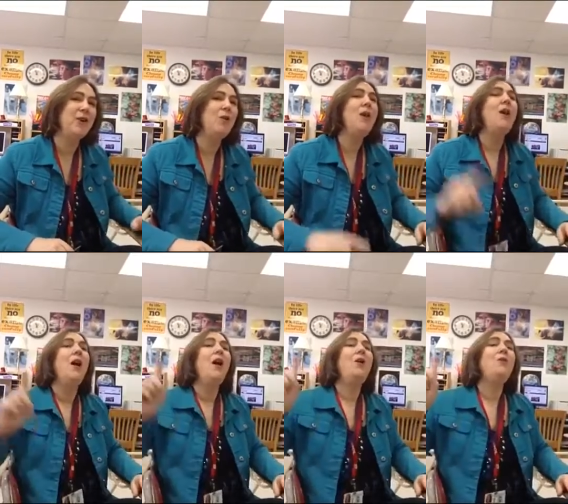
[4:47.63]
I go,
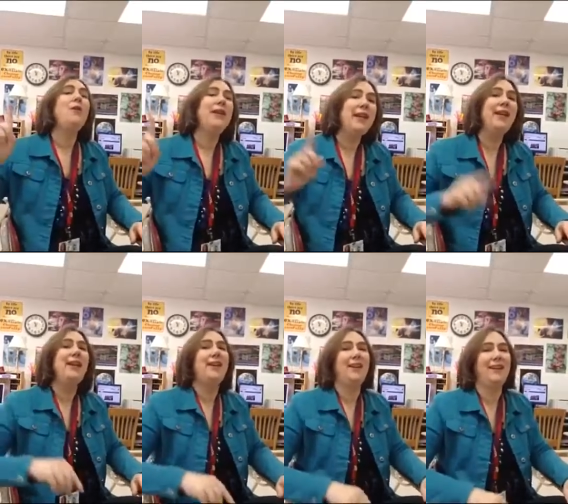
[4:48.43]
oh,
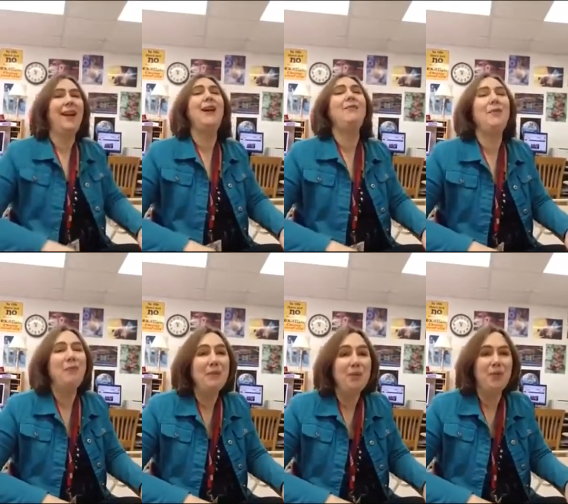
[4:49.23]
yeah, I
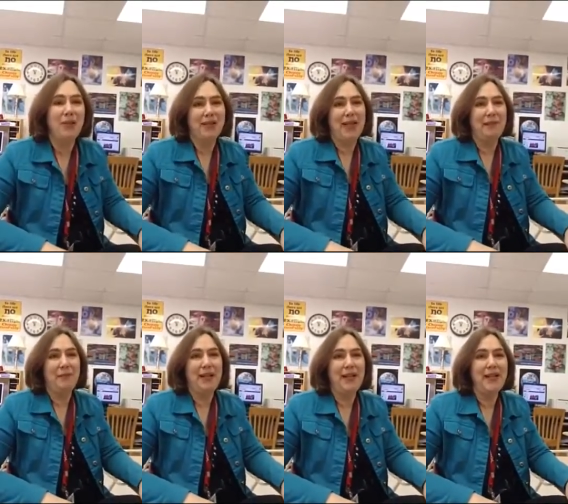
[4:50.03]
remember what that
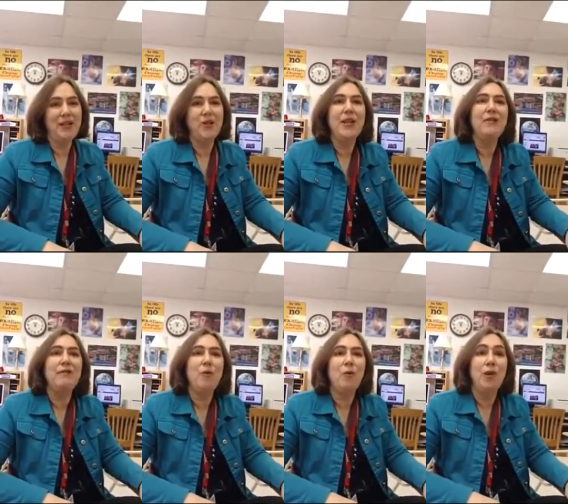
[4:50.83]
means. So
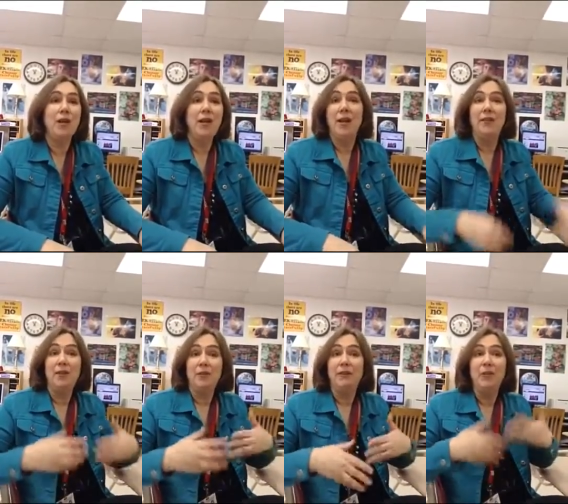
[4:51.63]
therefore,
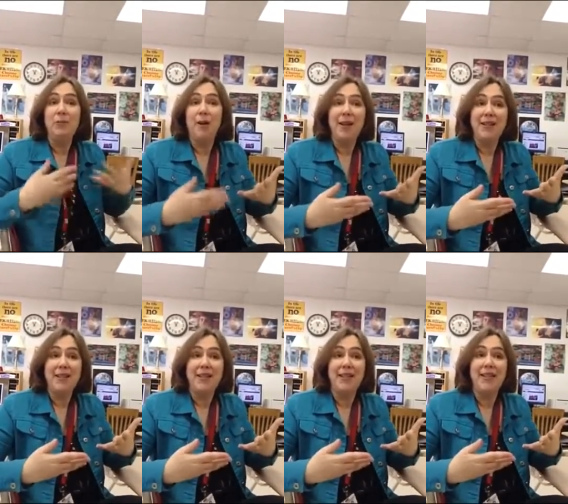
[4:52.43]
the review
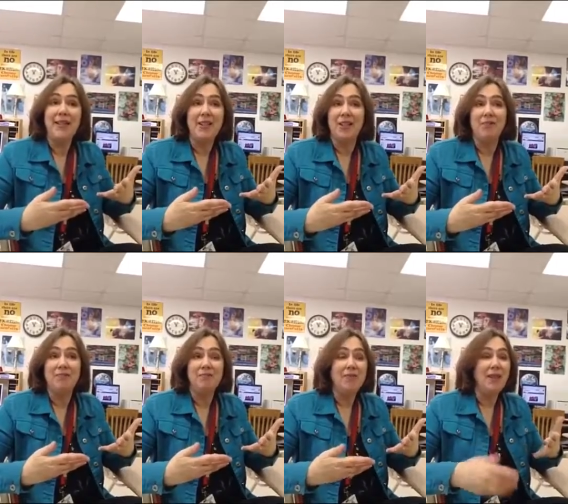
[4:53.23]
process is easier.
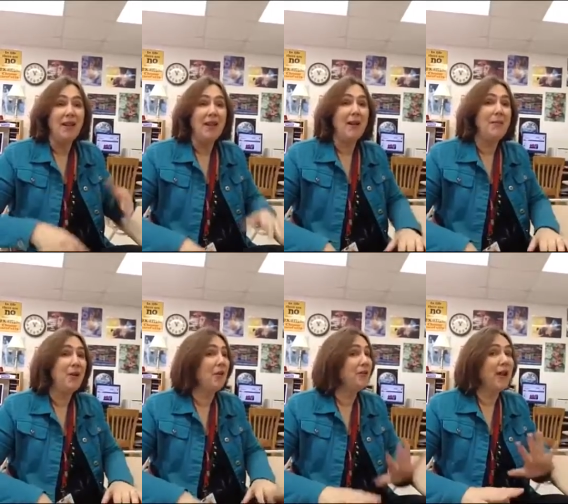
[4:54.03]

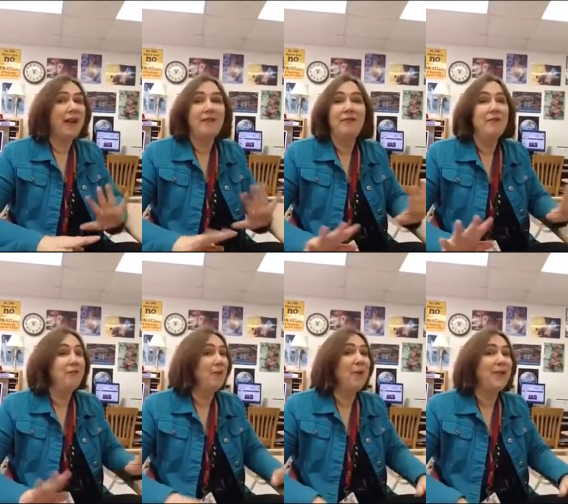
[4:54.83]
There are a lot of
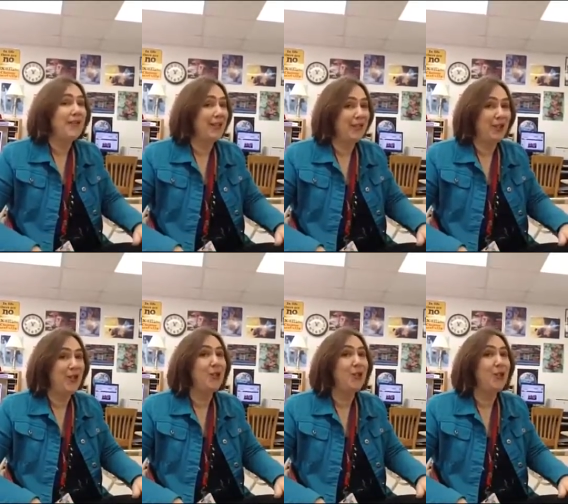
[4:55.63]
bonuses to